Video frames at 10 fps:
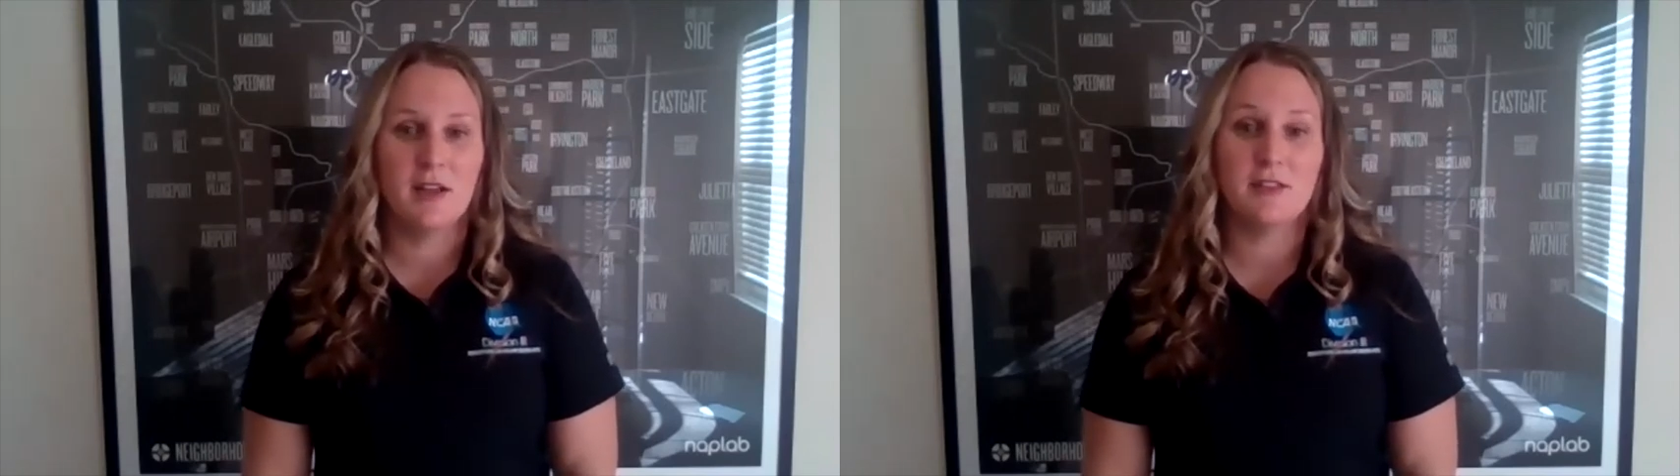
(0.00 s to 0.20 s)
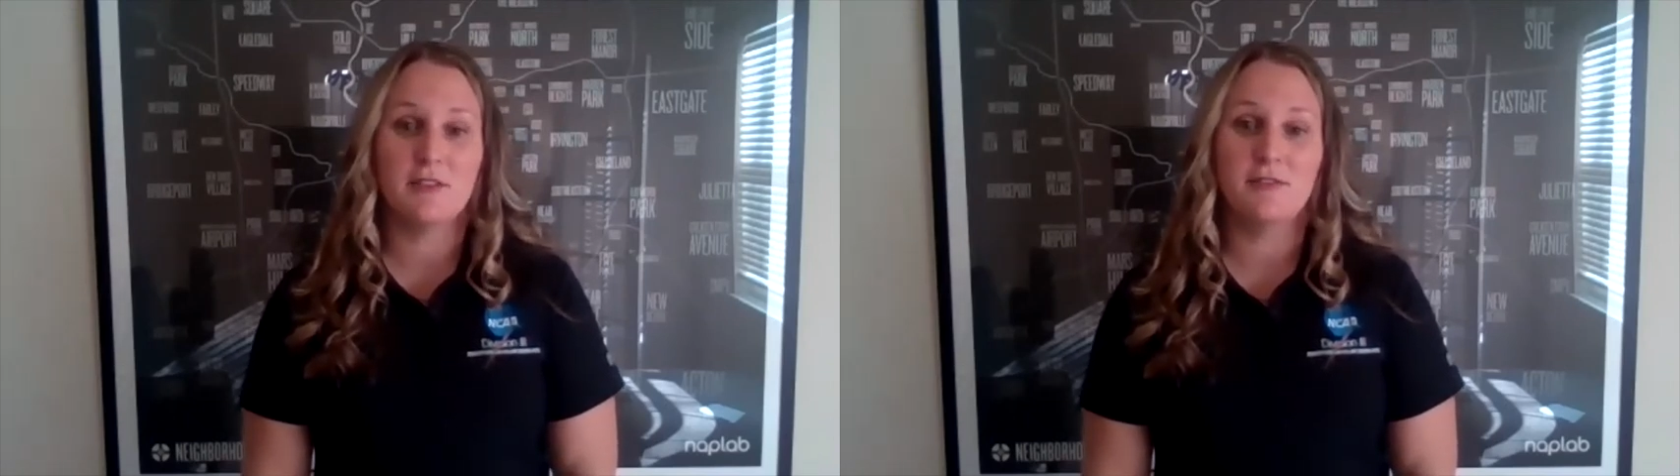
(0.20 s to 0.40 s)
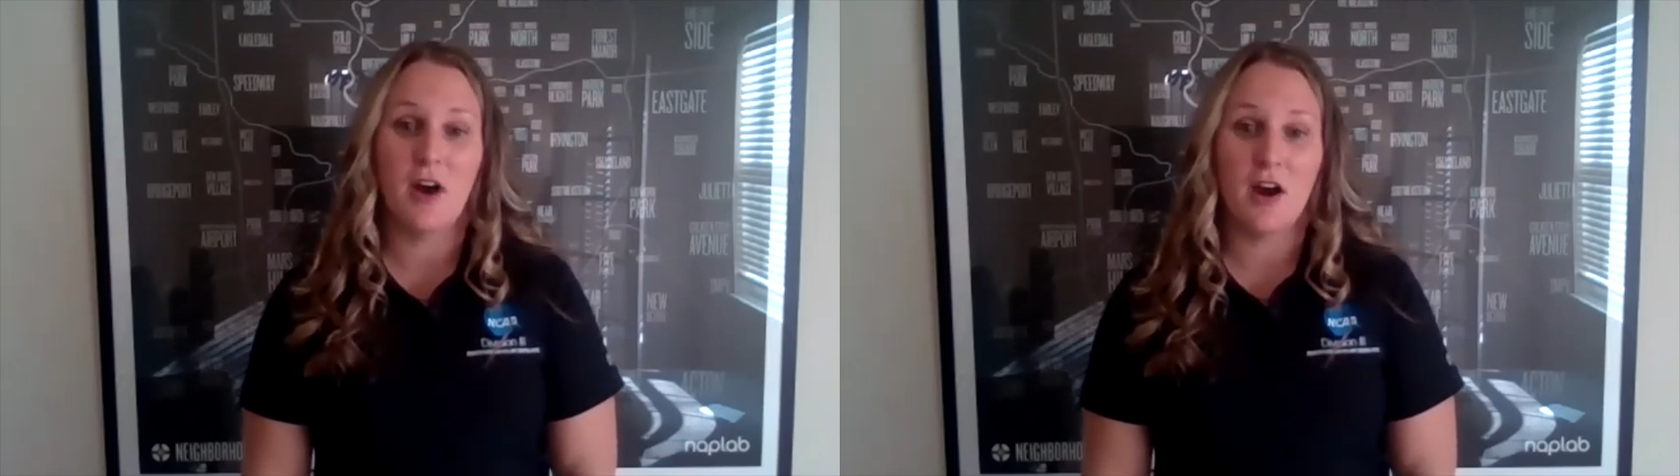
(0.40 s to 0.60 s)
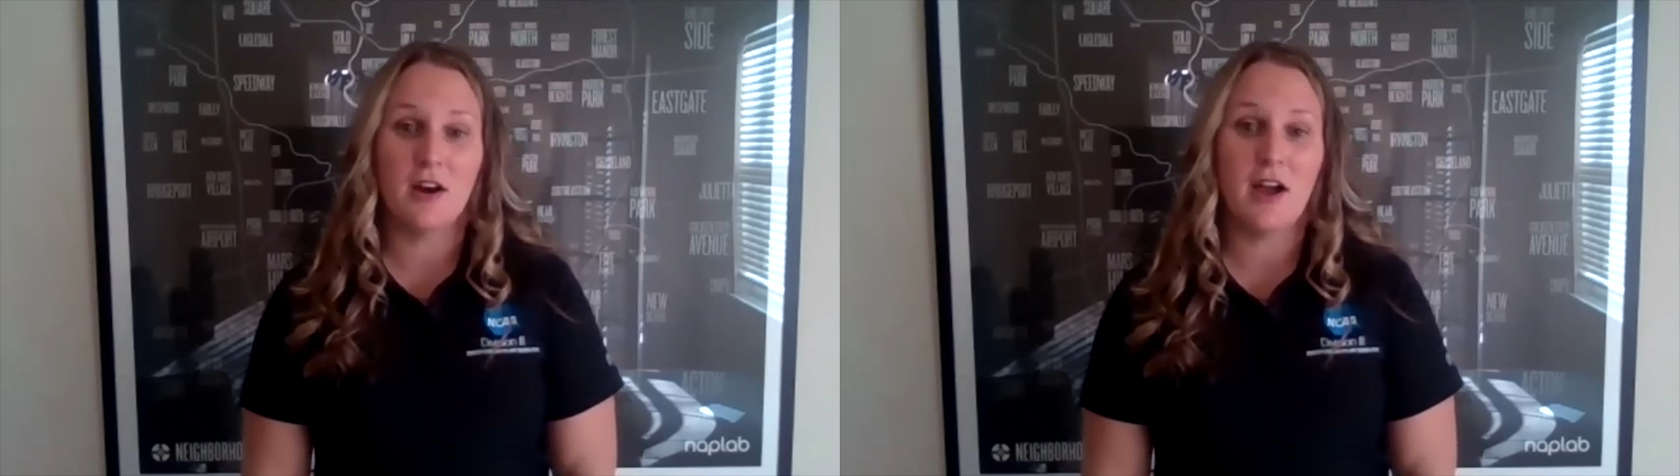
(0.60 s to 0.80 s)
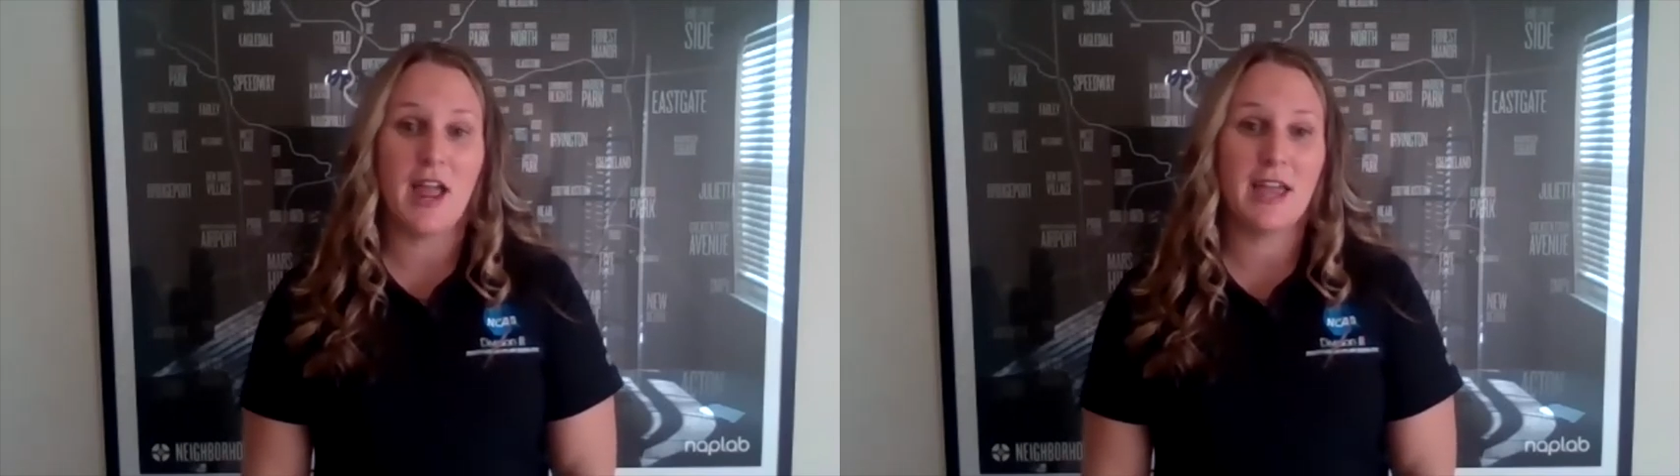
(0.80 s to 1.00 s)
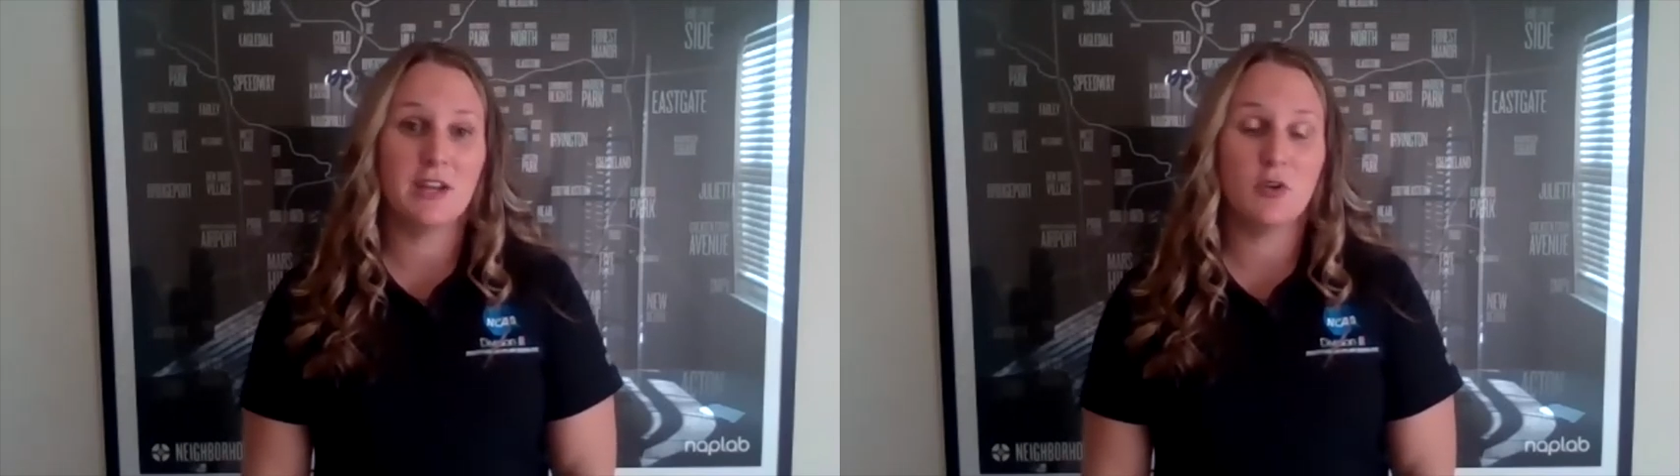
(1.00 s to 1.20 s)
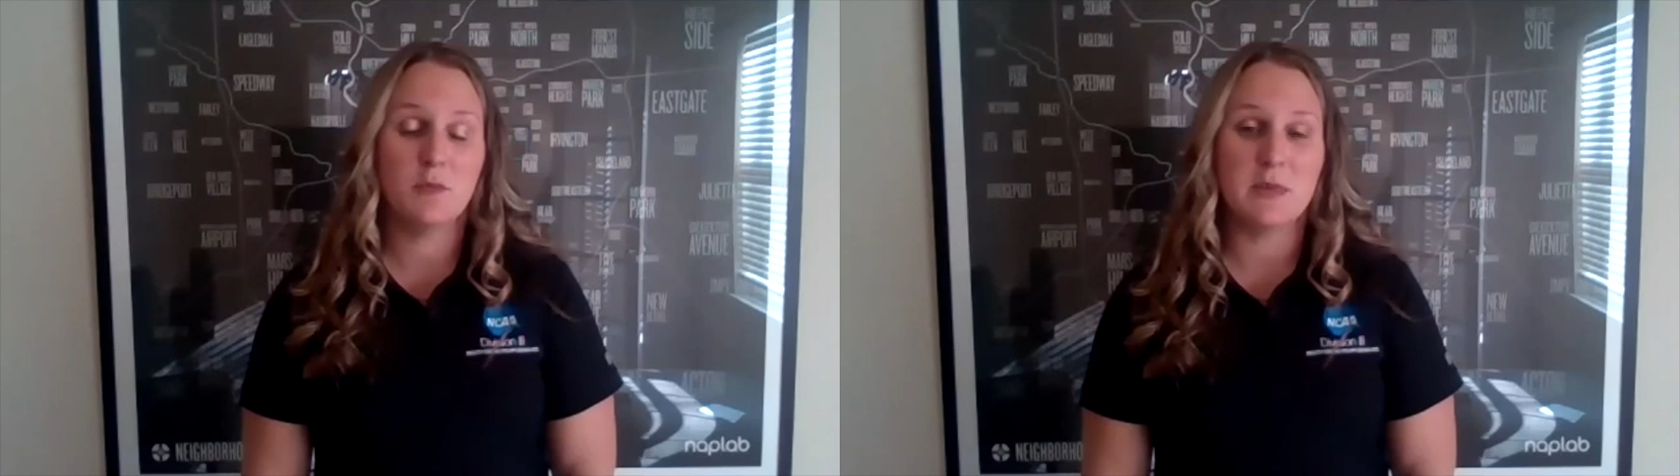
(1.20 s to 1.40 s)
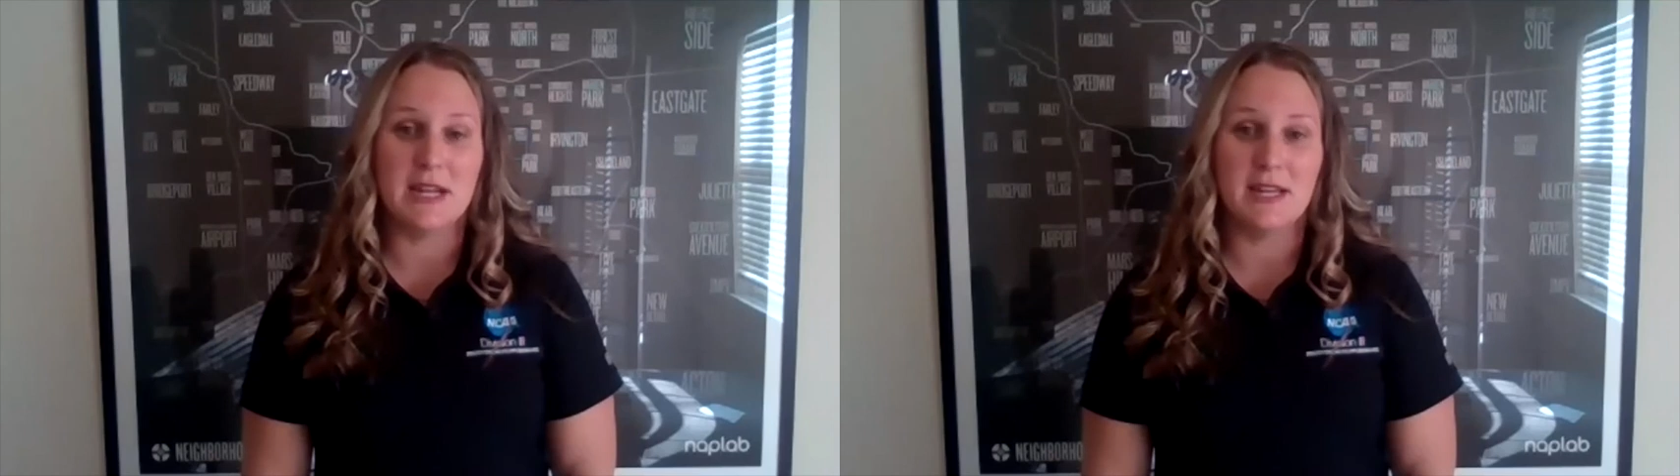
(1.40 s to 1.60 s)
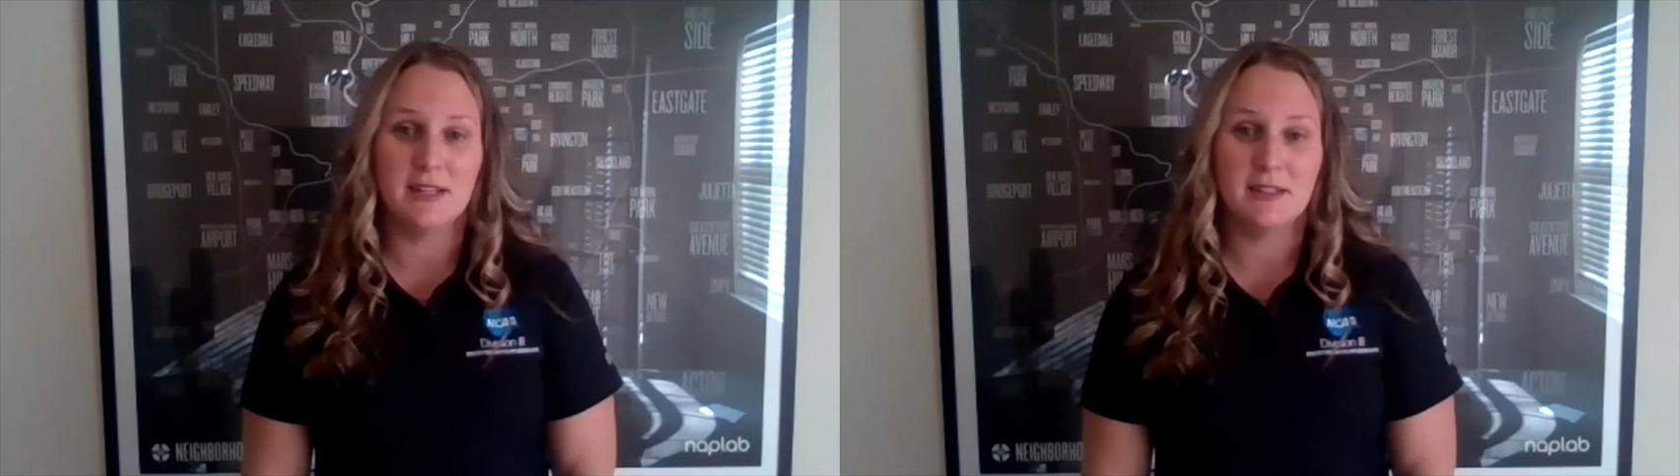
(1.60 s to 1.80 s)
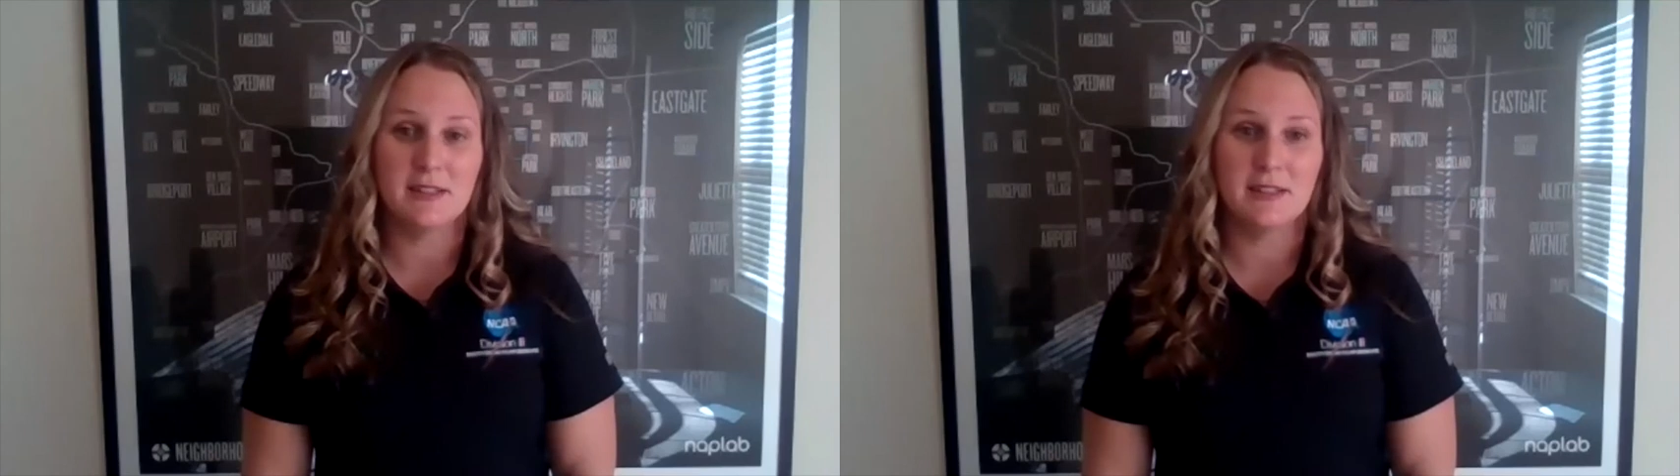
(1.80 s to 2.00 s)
the FARA Annual Meeting,